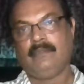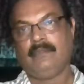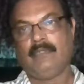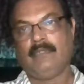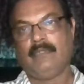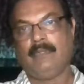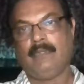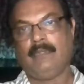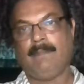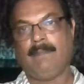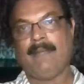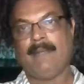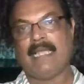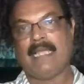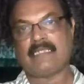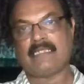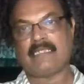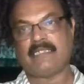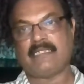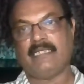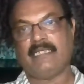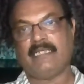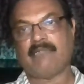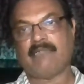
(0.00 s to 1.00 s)
a
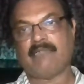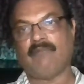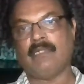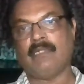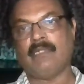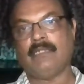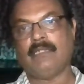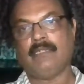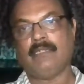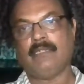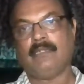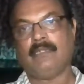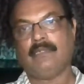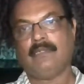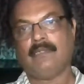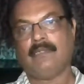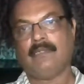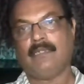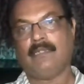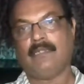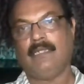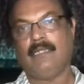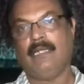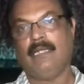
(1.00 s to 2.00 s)
plastic one,
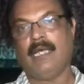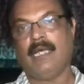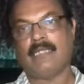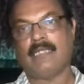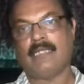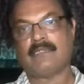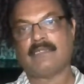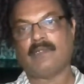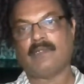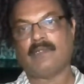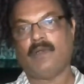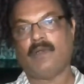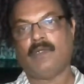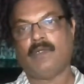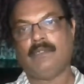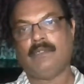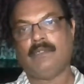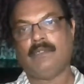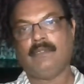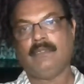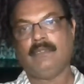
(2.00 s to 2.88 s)
glass rod,